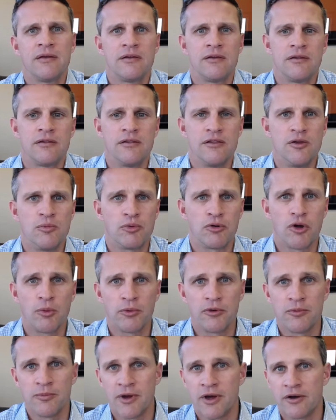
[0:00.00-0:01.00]
The
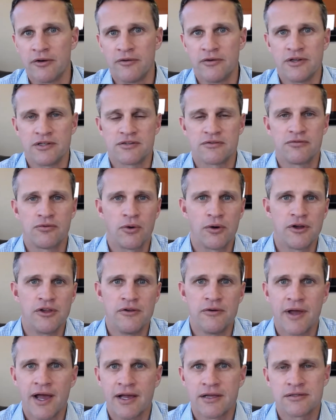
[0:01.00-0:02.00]
appropriate amount of risk for you
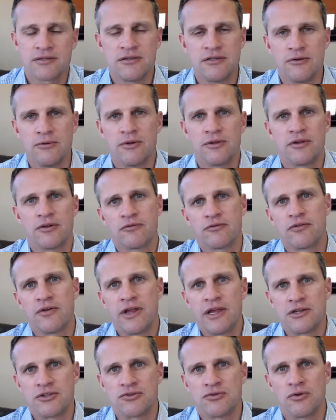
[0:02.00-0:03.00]
has to do with your
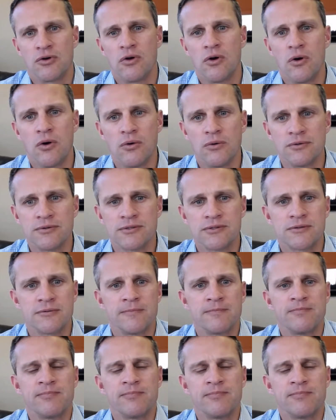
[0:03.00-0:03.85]
financial goals.